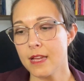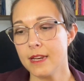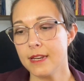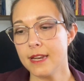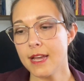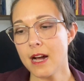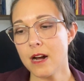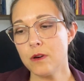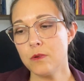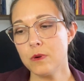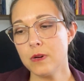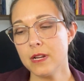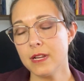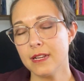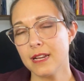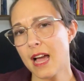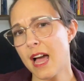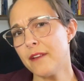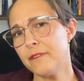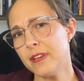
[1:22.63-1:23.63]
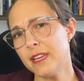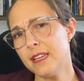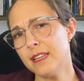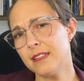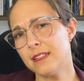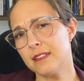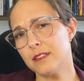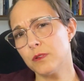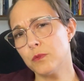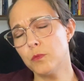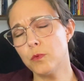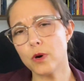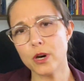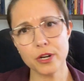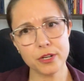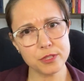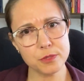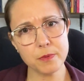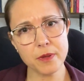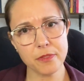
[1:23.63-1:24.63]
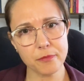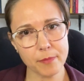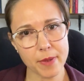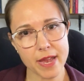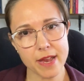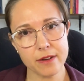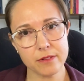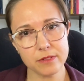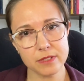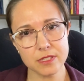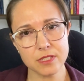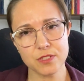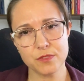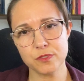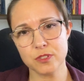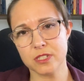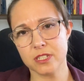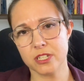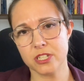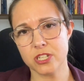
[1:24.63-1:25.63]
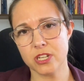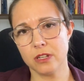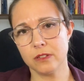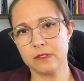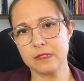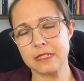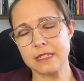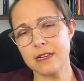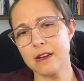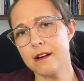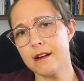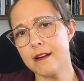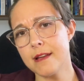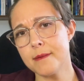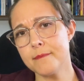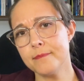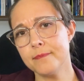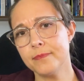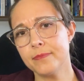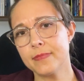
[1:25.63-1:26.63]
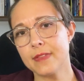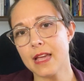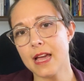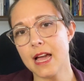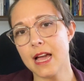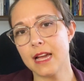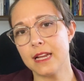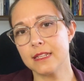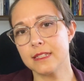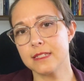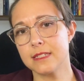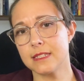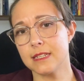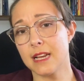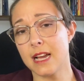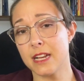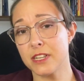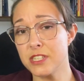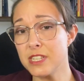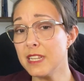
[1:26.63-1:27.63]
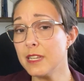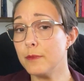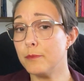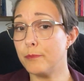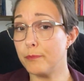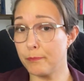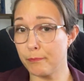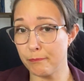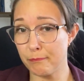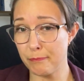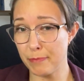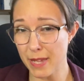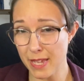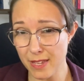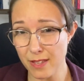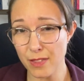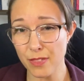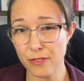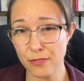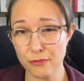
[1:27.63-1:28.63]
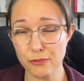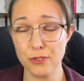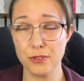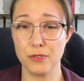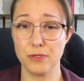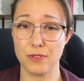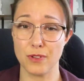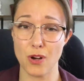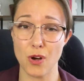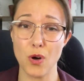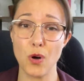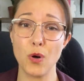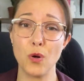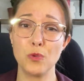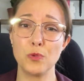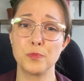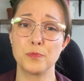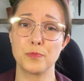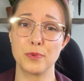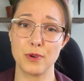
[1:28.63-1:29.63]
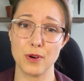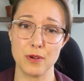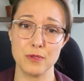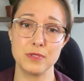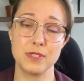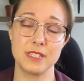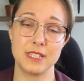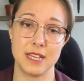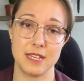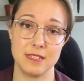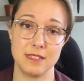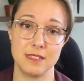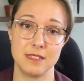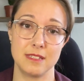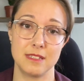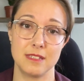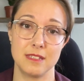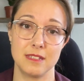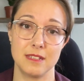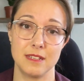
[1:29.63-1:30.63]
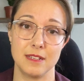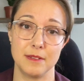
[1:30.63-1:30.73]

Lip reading: Now, having worked with parents for such a long time and actually being through the whole process